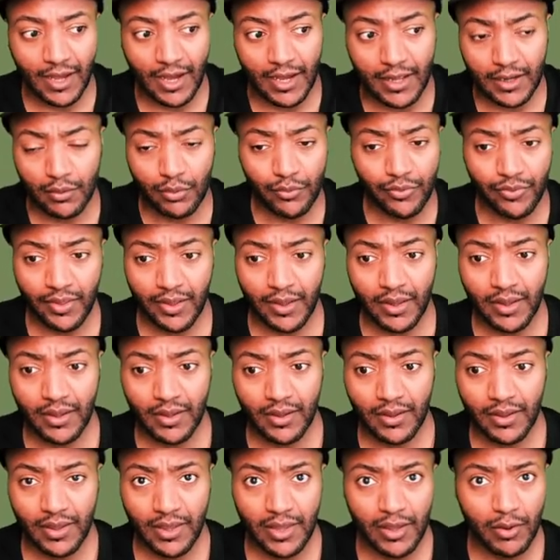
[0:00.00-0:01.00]
I don't think
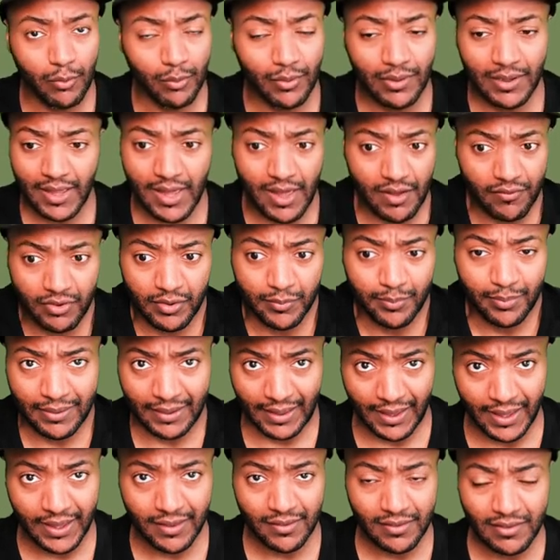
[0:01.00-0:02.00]
he will ever
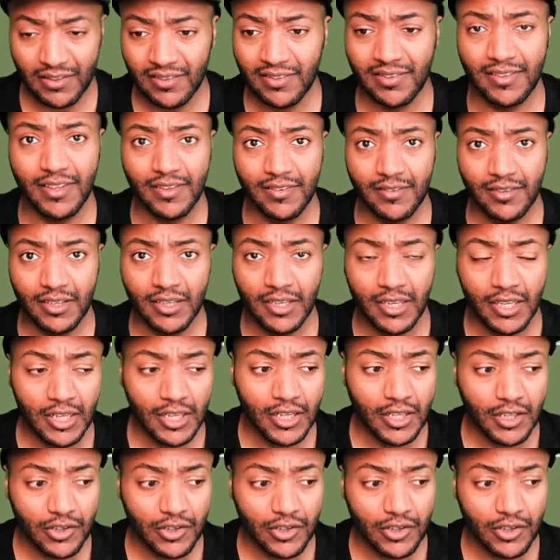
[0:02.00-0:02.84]
play this season.